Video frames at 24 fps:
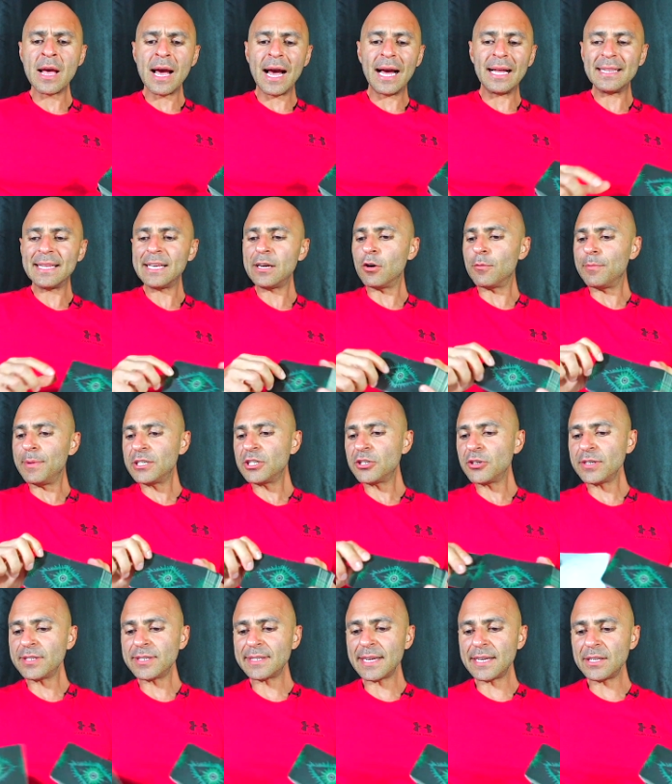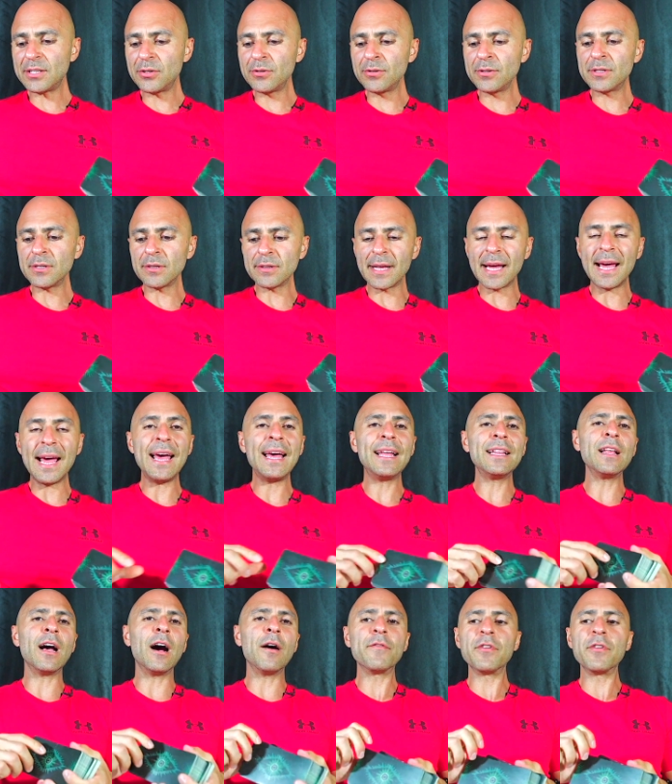And Leo, make sure you stay tuned until the
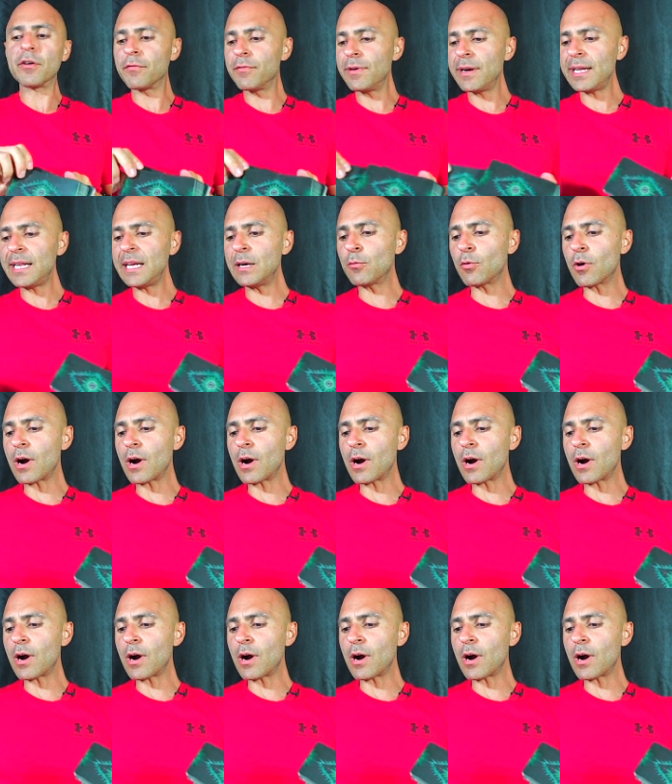end of your reading,